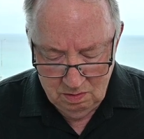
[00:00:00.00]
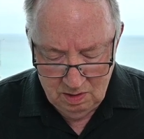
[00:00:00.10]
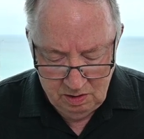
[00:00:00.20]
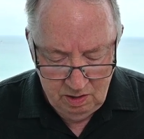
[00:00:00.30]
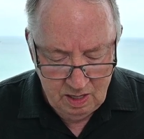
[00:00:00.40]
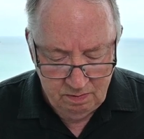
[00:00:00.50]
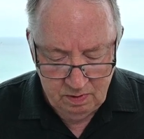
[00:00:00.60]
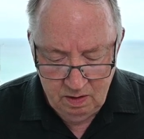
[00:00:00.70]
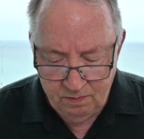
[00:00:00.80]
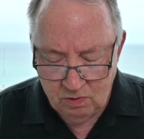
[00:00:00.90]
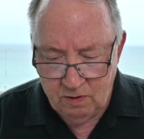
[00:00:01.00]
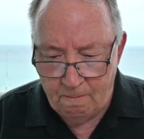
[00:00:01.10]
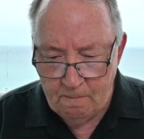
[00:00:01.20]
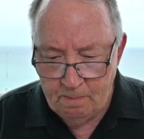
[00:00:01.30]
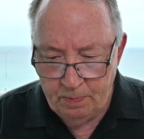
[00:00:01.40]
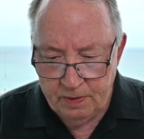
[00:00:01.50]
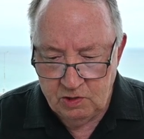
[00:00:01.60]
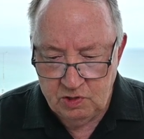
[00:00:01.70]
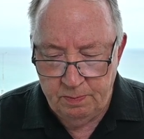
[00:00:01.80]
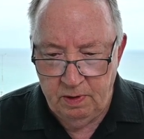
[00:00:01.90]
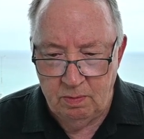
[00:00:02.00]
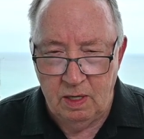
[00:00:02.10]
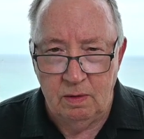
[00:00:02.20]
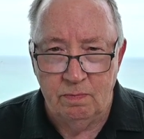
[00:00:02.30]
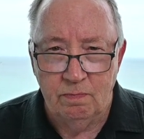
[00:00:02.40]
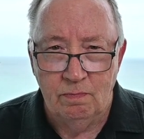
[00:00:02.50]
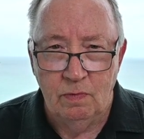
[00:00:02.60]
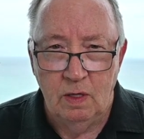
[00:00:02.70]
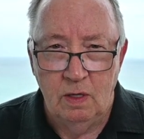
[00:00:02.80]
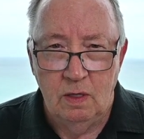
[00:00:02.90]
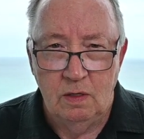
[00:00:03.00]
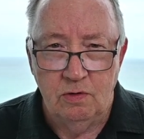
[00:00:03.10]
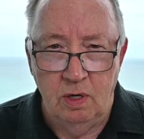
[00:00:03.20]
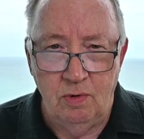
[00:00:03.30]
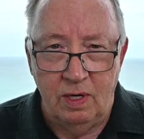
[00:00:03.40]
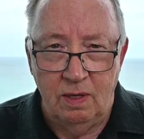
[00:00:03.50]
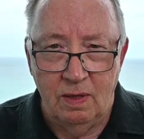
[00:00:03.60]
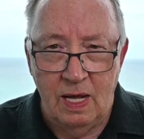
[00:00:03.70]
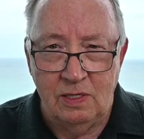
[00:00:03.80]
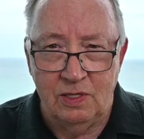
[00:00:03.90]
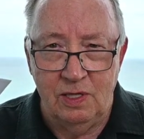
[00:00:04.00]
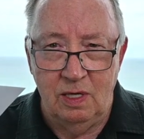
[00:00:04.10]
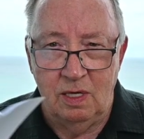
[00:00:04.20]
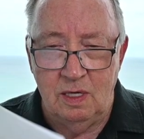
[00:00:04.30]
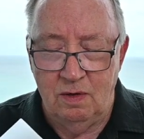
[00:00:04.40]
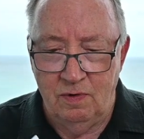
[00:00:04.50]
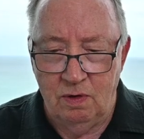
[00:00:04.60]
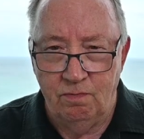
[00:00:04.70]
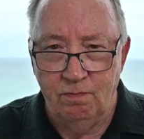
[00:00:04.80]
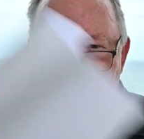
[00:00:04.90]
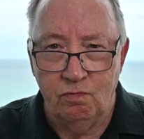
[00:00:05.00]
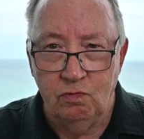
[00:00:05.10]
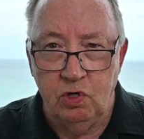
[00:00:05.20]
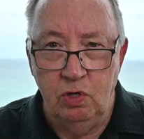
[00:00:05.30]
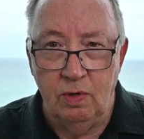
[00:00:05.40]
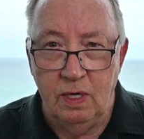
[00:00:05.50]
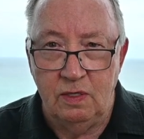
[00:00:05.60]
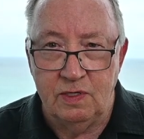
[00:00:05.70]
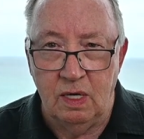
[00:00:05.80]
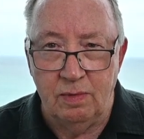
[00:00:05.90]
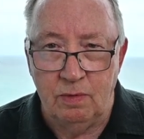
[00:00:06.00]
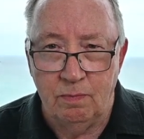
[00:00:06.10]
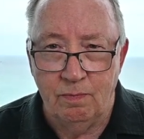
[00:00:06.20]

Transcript: unless you have a different shipping method. So anyway, that's the end of it. QA-7.